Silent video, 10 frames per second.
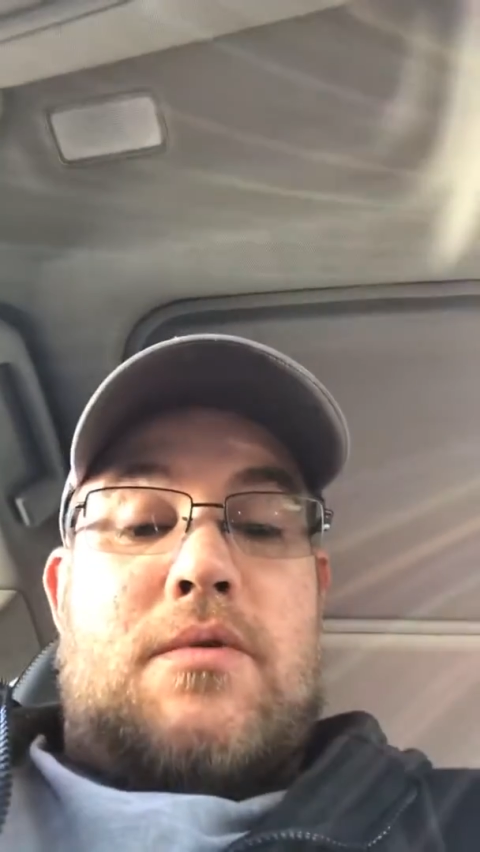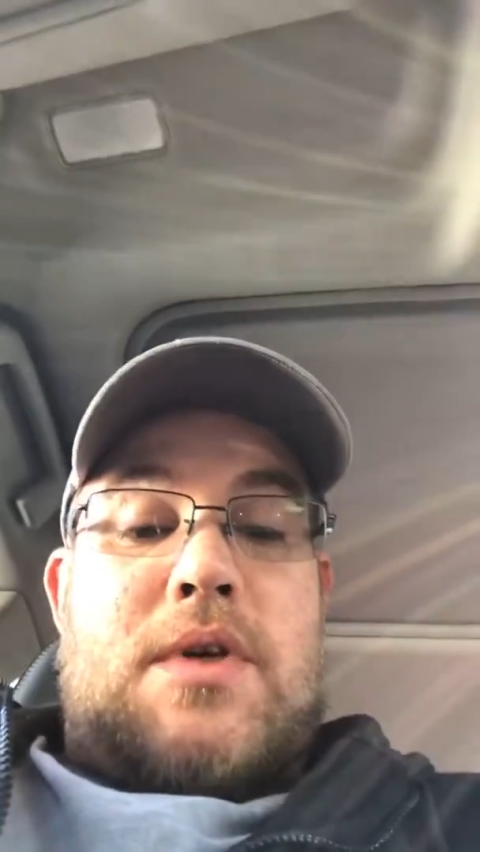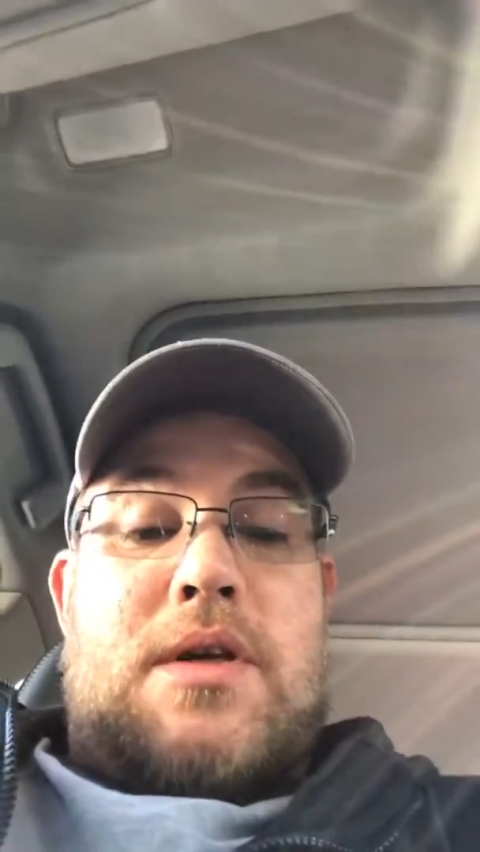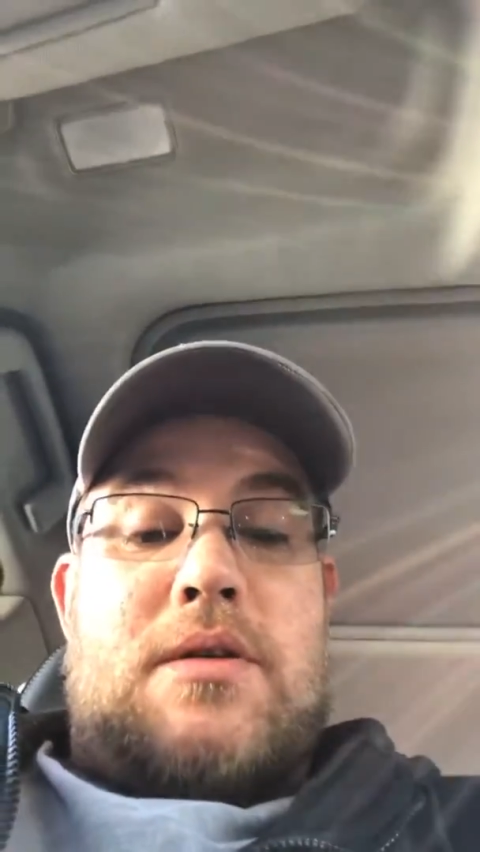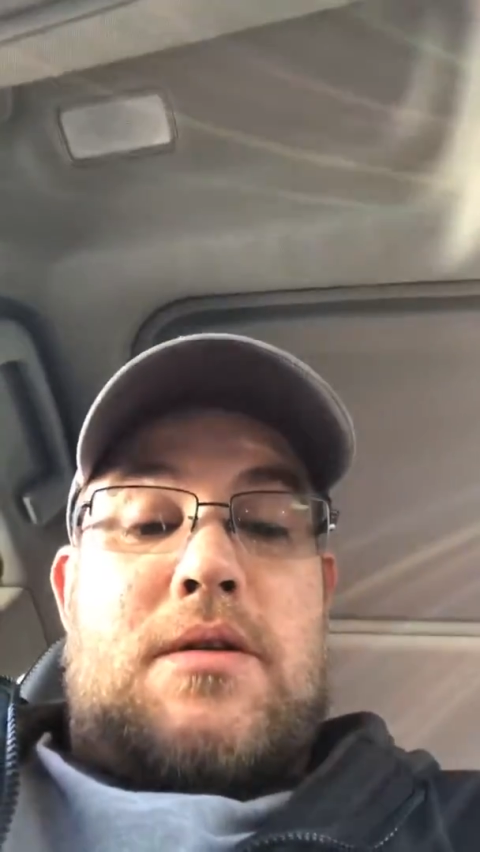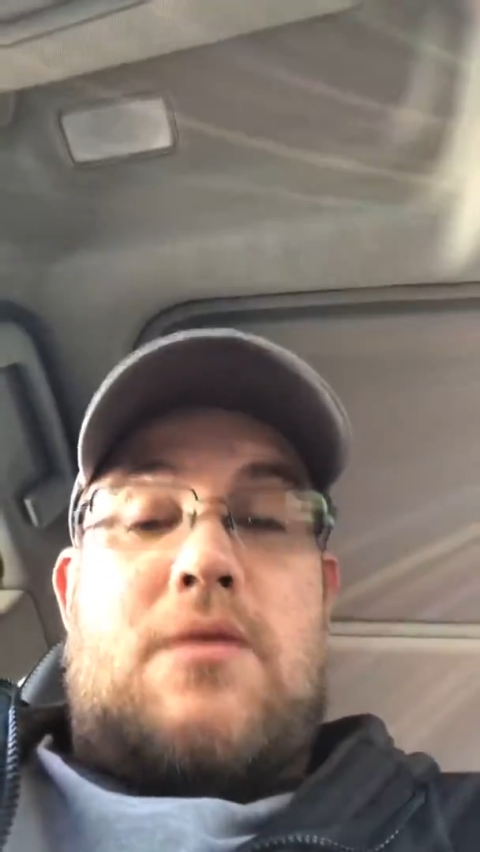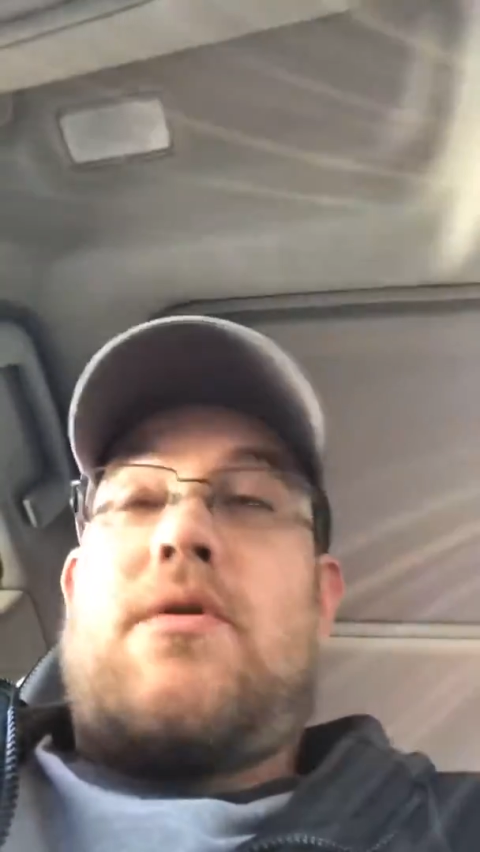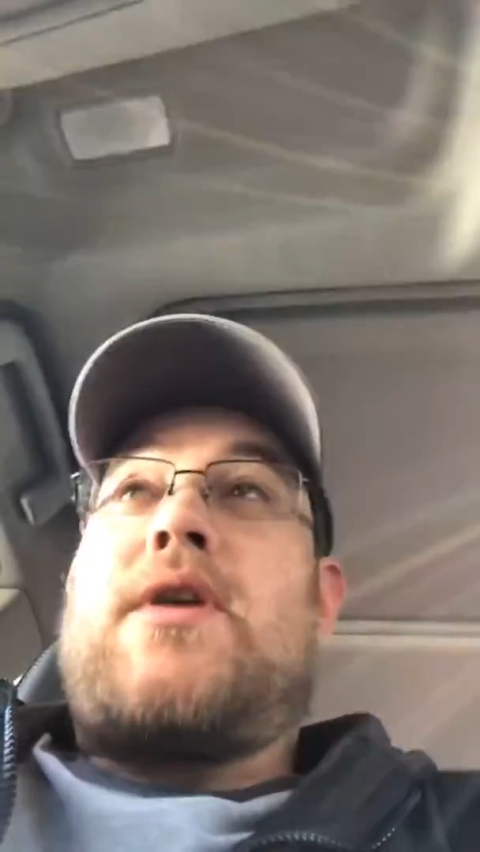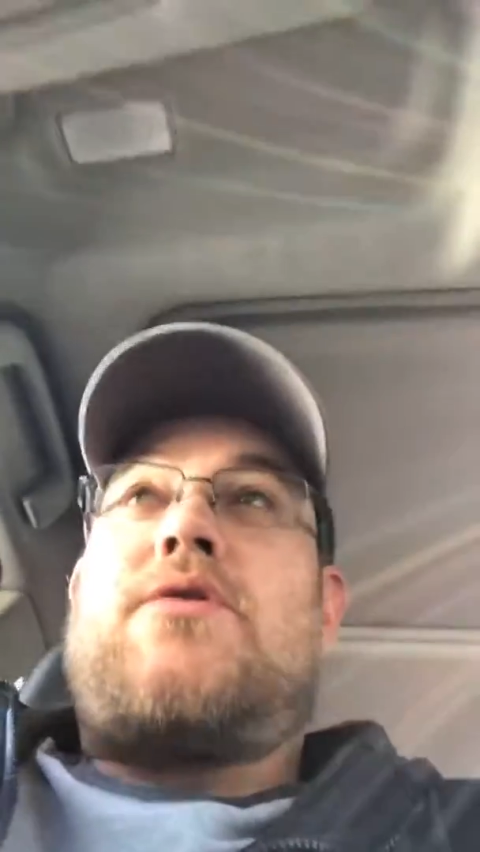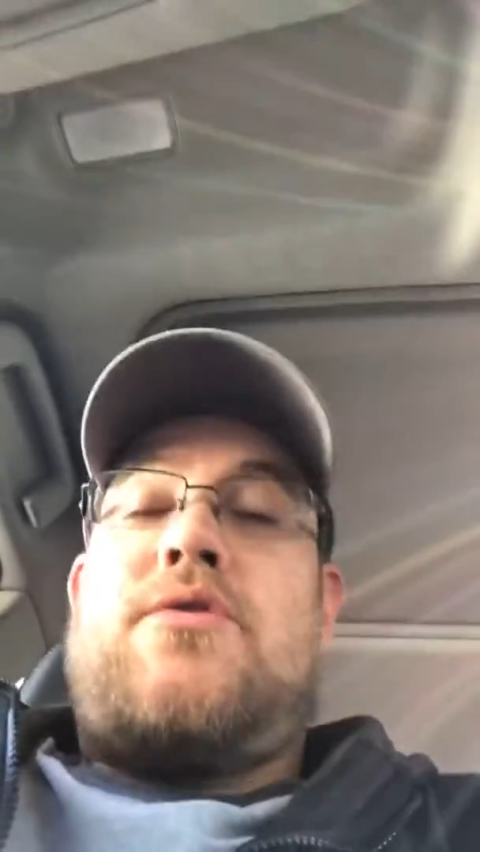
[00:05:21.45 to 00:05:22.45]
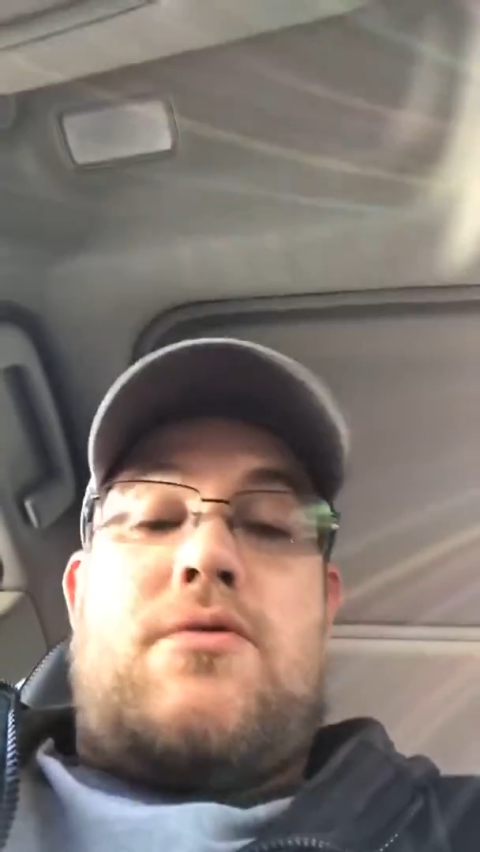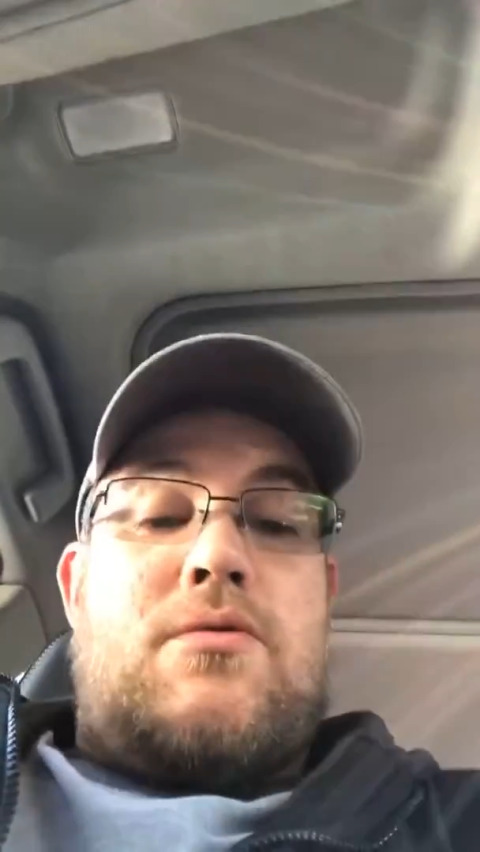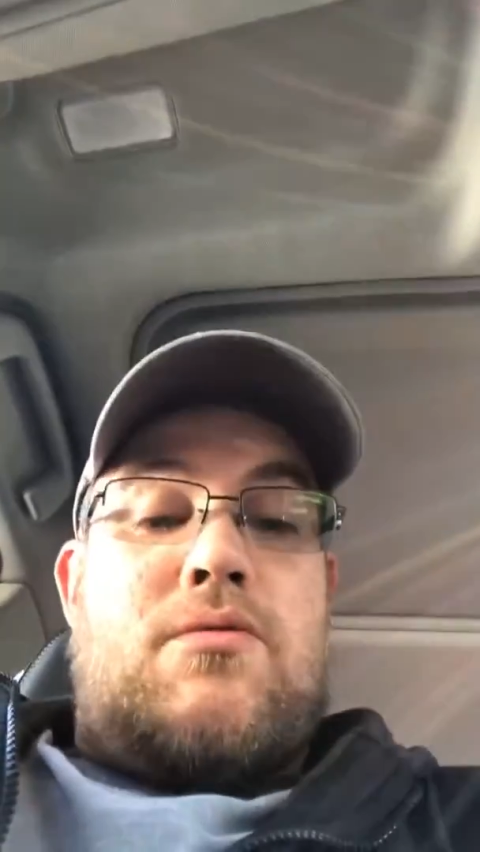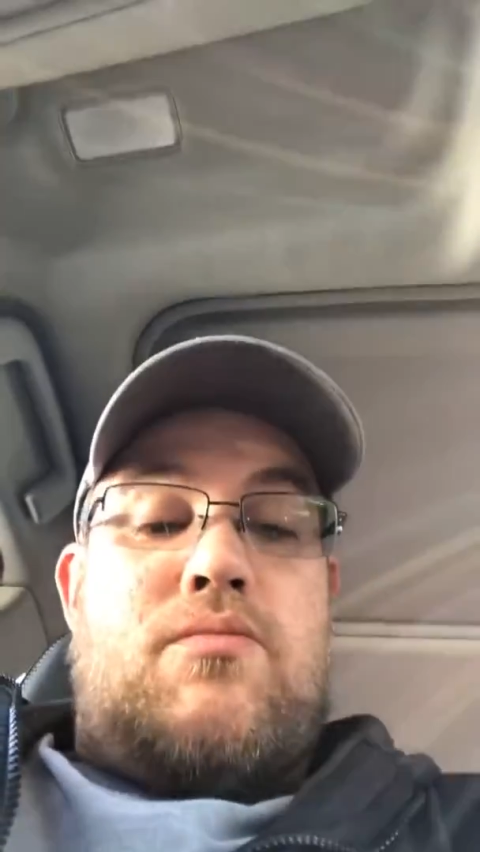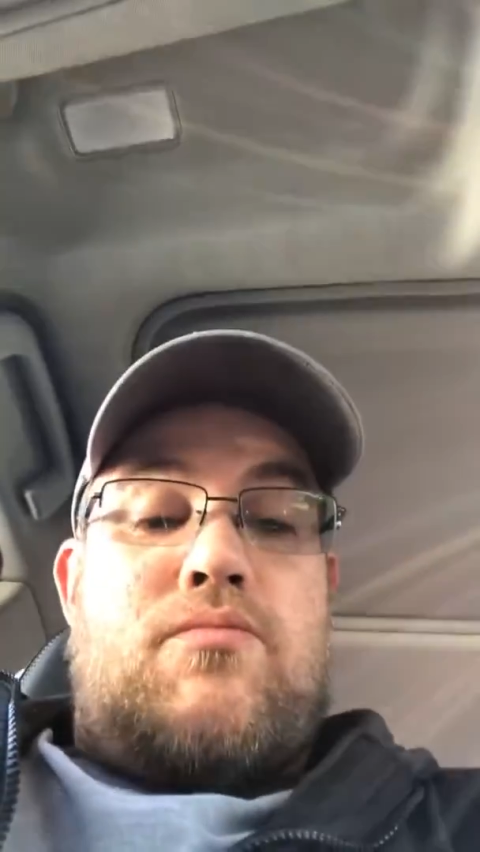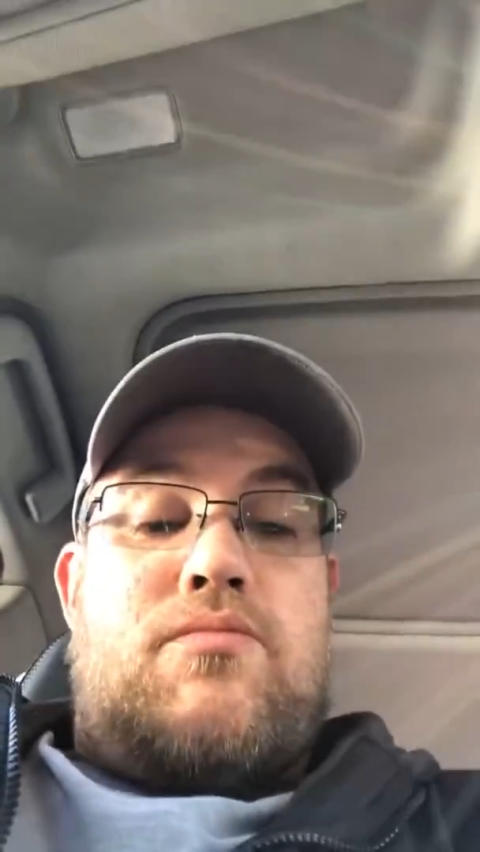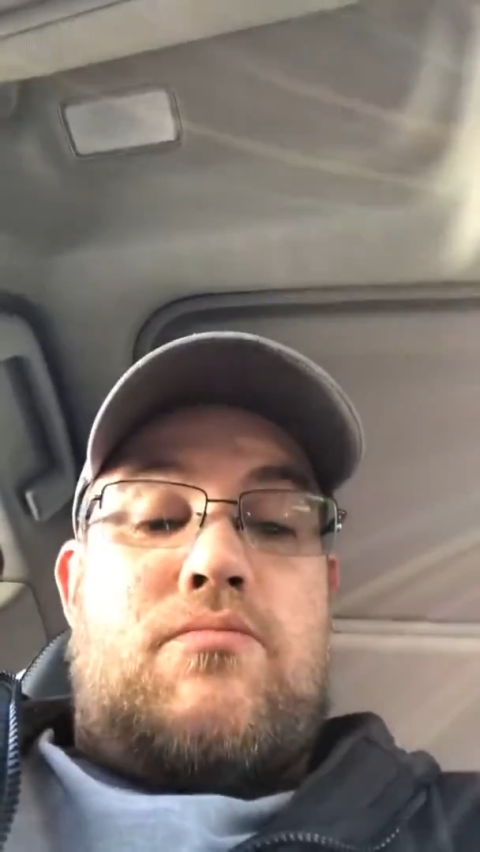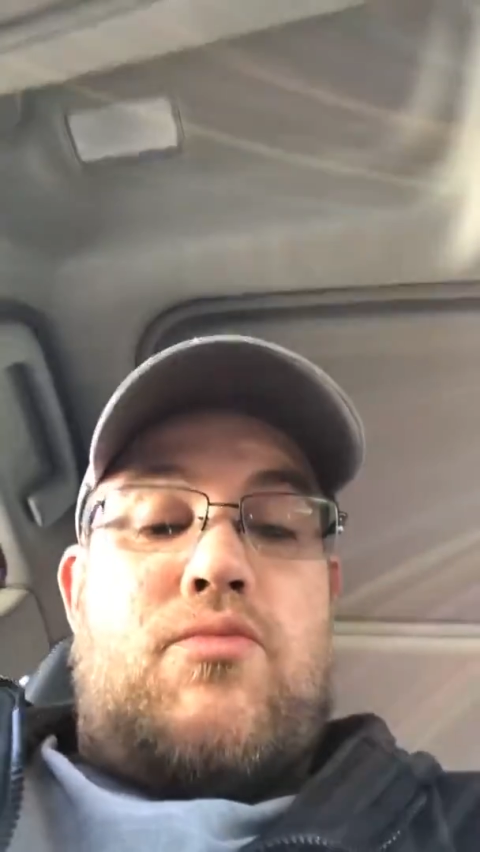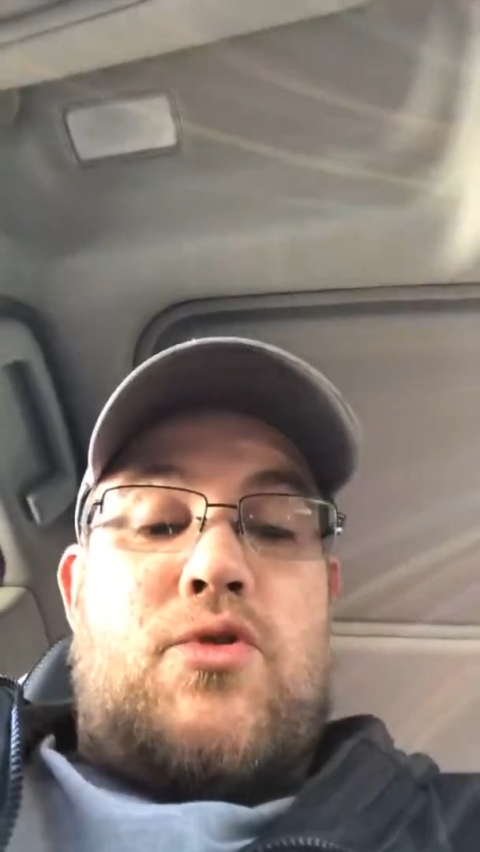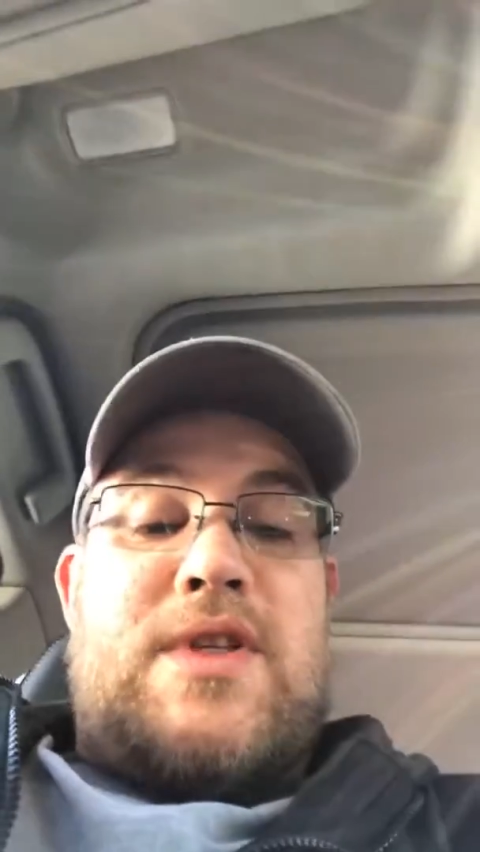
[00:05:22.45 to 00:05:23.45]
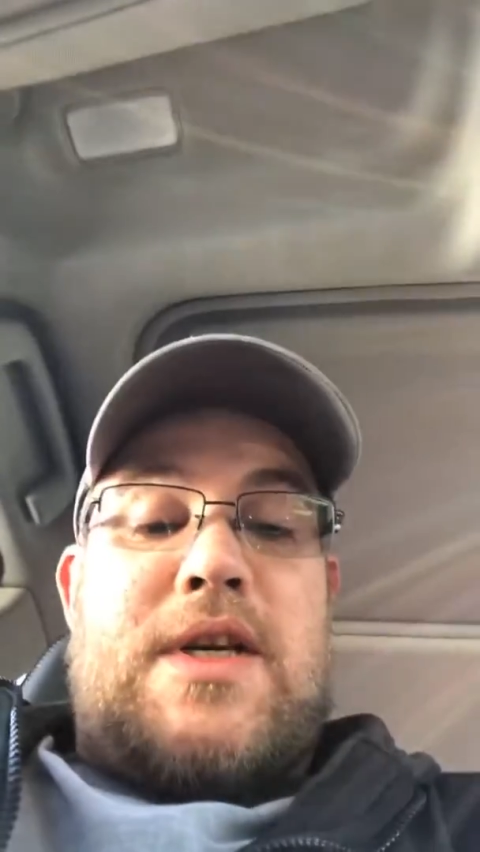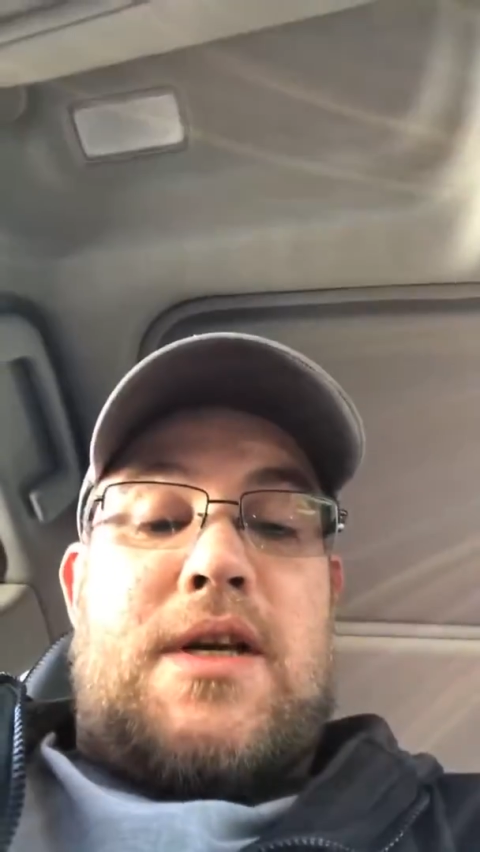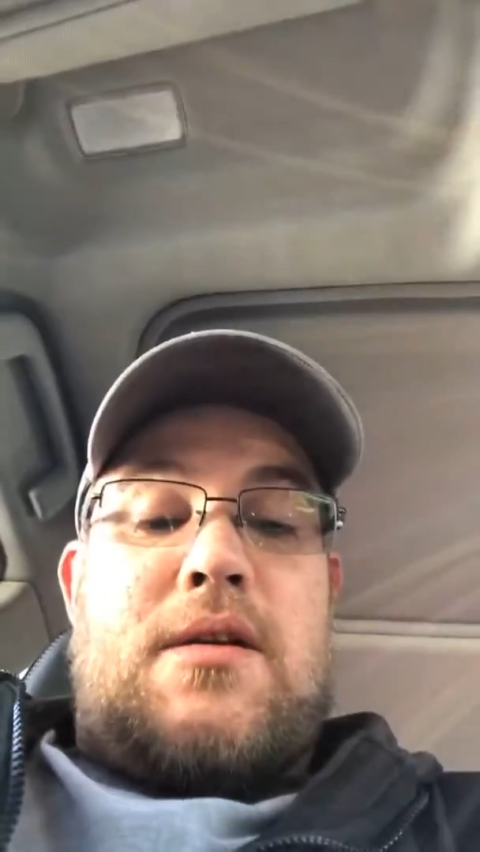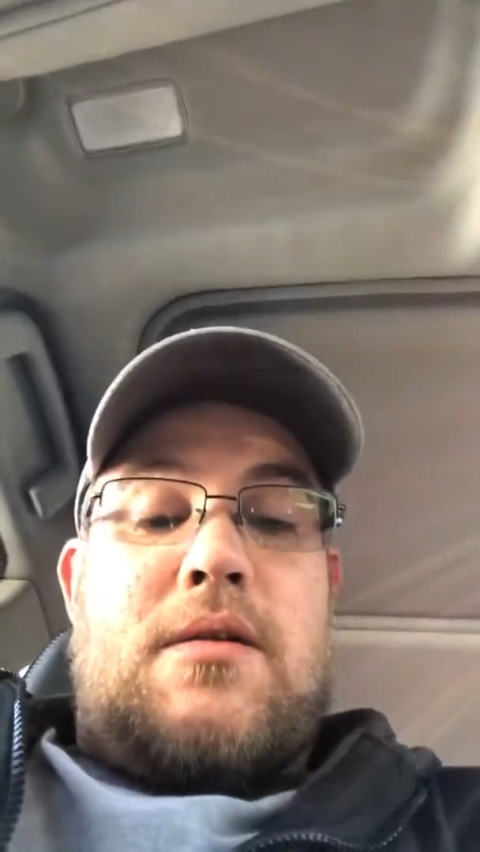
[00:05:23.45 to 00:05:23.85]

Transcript: is going to proceed.